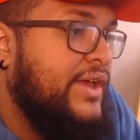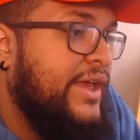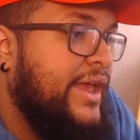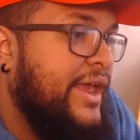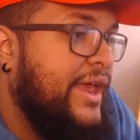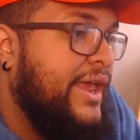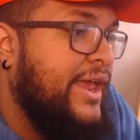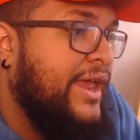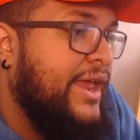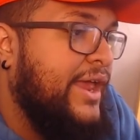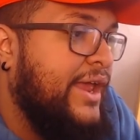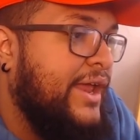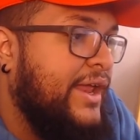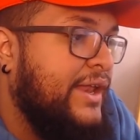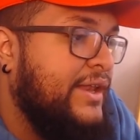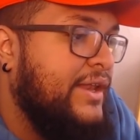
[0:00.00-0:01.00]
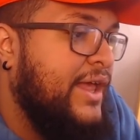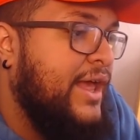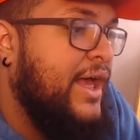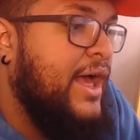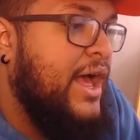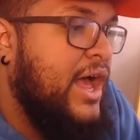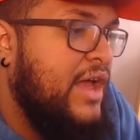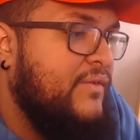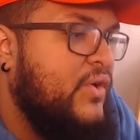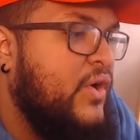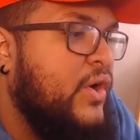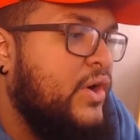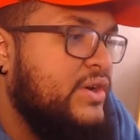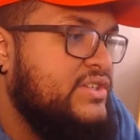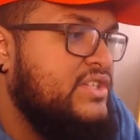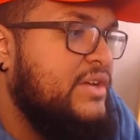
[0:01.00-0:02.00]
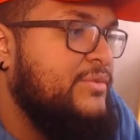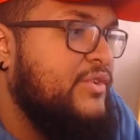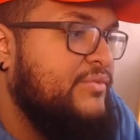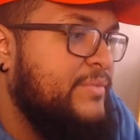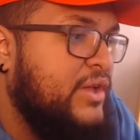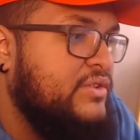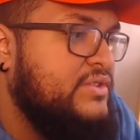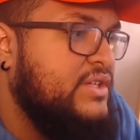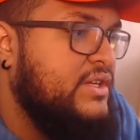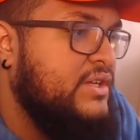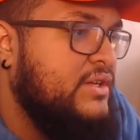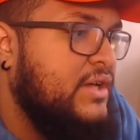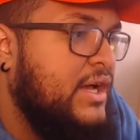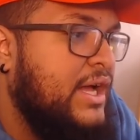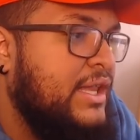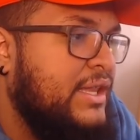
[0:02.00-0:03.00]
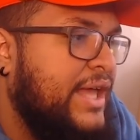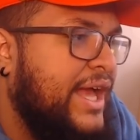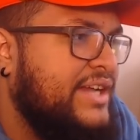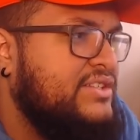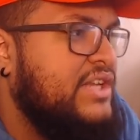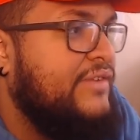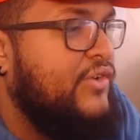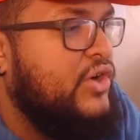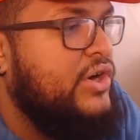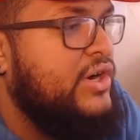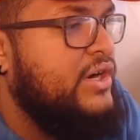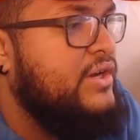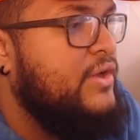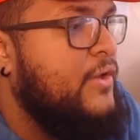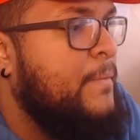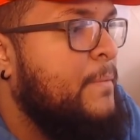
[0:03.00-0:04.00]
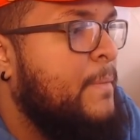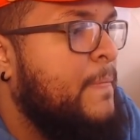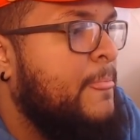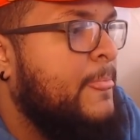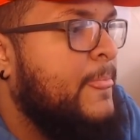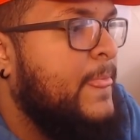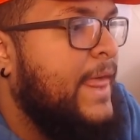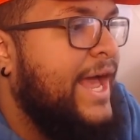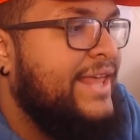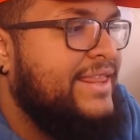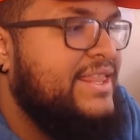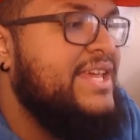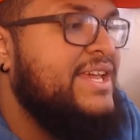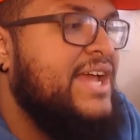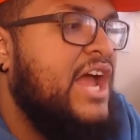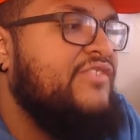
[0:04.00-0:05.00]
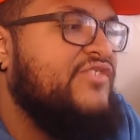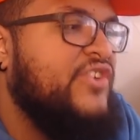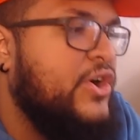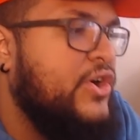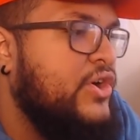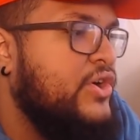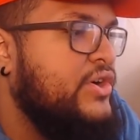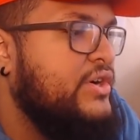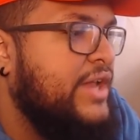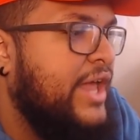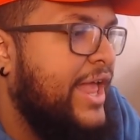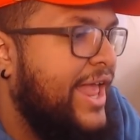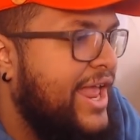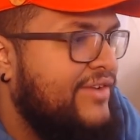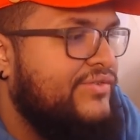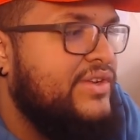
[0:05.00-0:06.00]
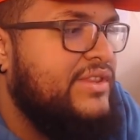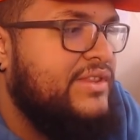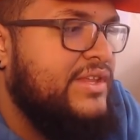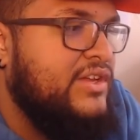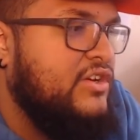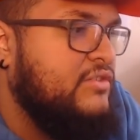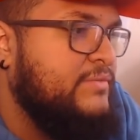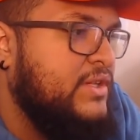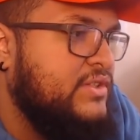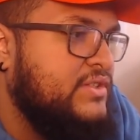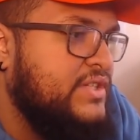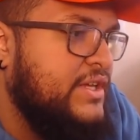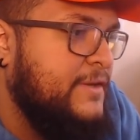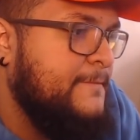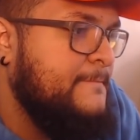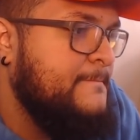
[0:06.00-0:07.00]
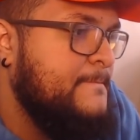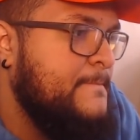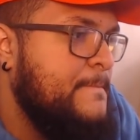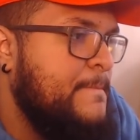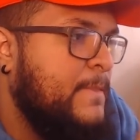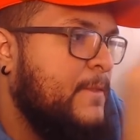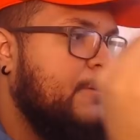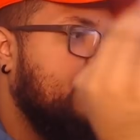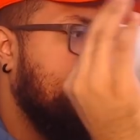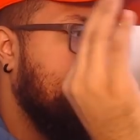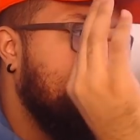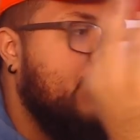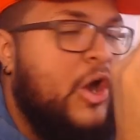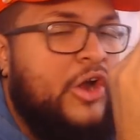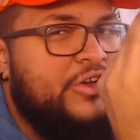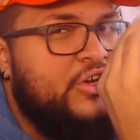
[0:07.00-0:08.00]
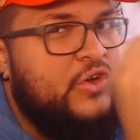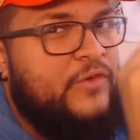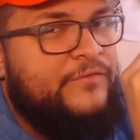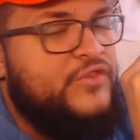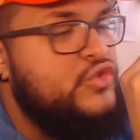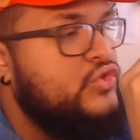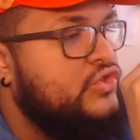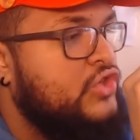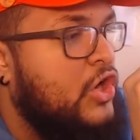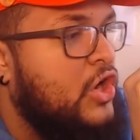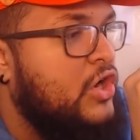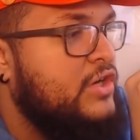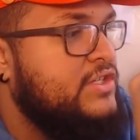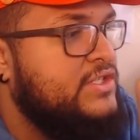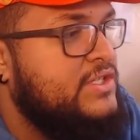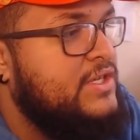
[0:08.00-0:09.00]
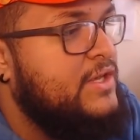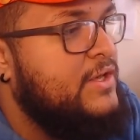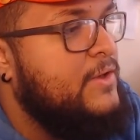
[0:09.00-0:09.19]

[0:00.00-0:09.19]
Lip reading: And I've heard some of Melting. I think I've heard everything on Melting, barring a few songs.